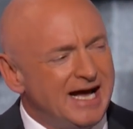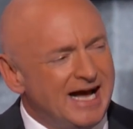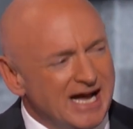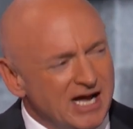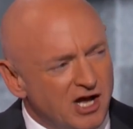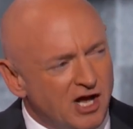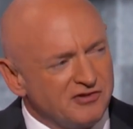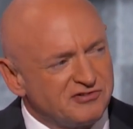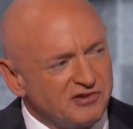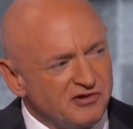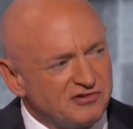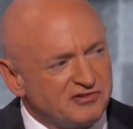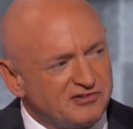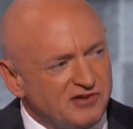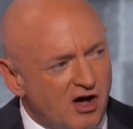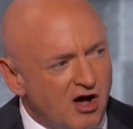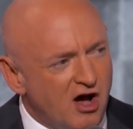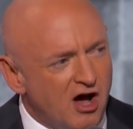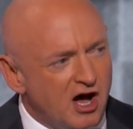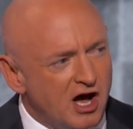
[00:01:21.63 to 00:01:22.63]
I also
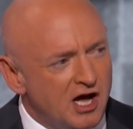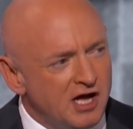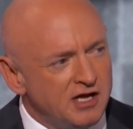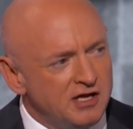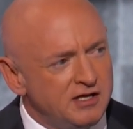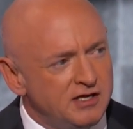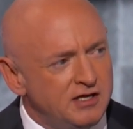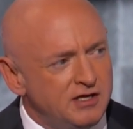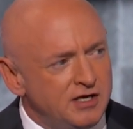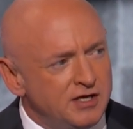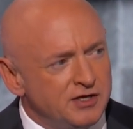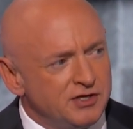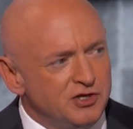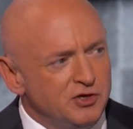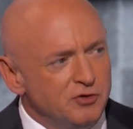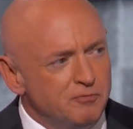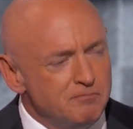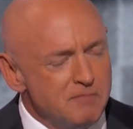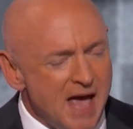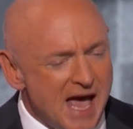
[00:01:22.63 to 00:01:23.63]
saw
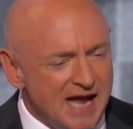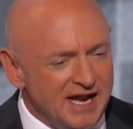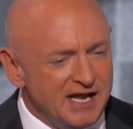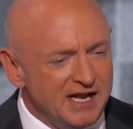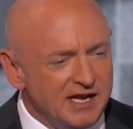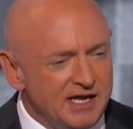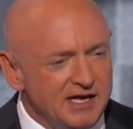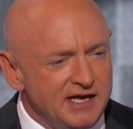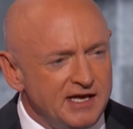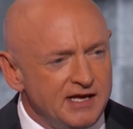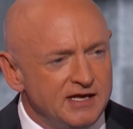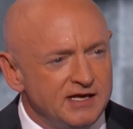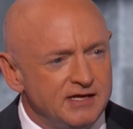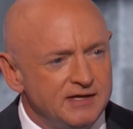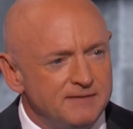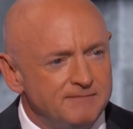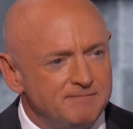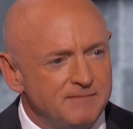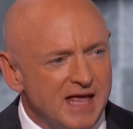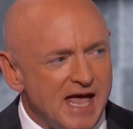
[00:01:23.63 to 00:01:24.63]
humanity
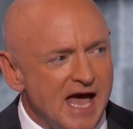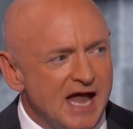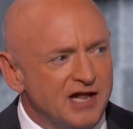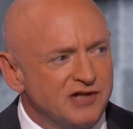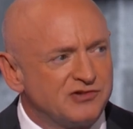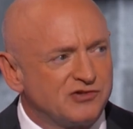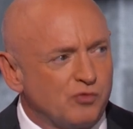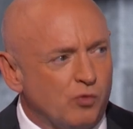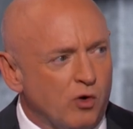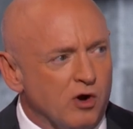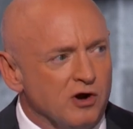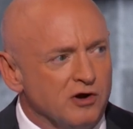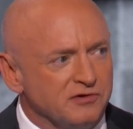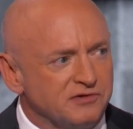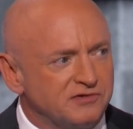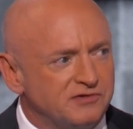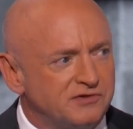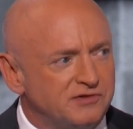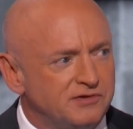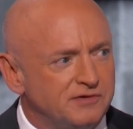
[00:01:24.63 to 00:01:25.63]
at its
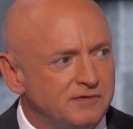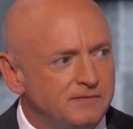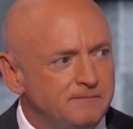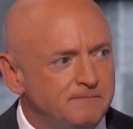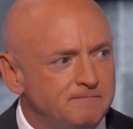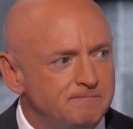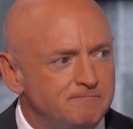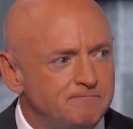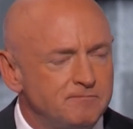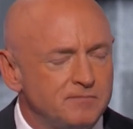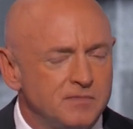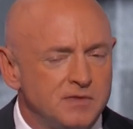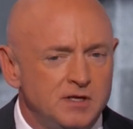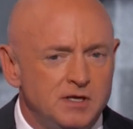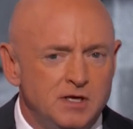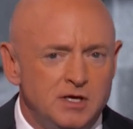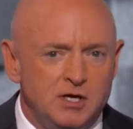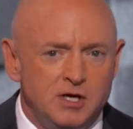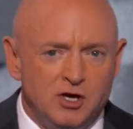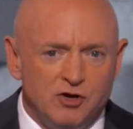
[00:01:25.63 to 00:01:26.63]
worst.
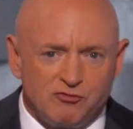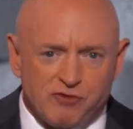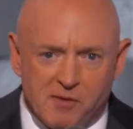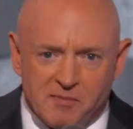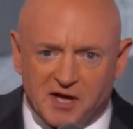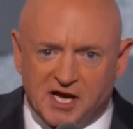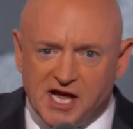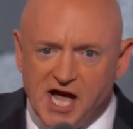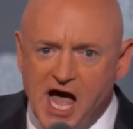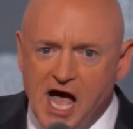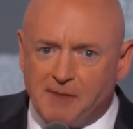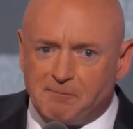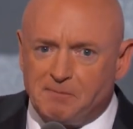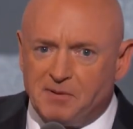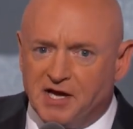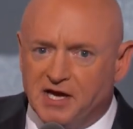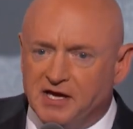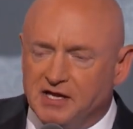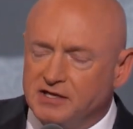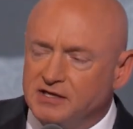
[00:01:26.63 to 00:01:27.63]
From the
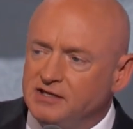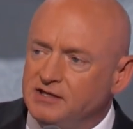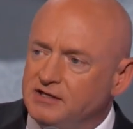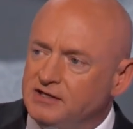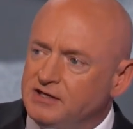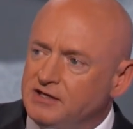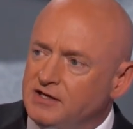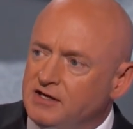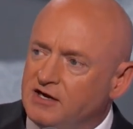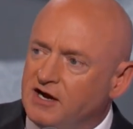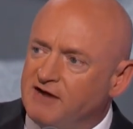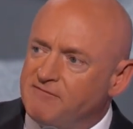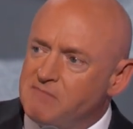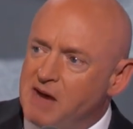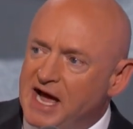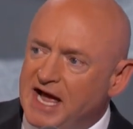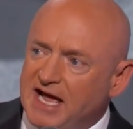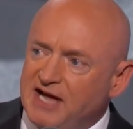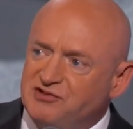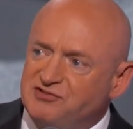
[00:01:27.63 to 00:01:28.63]
cockpit of
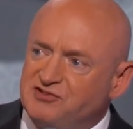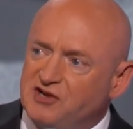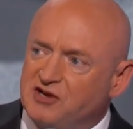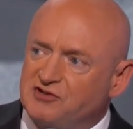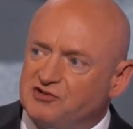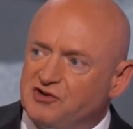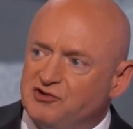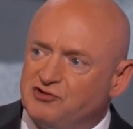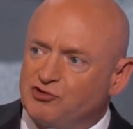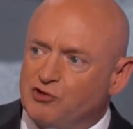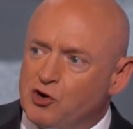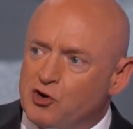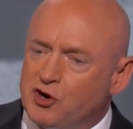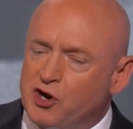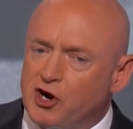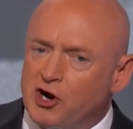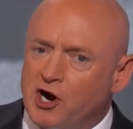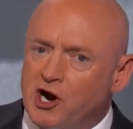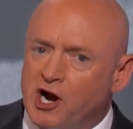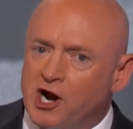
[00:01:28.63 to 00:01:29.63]
my A6
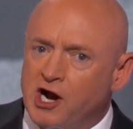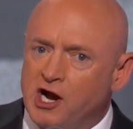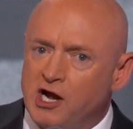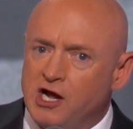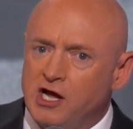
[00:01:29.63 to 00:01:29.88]
Intruder,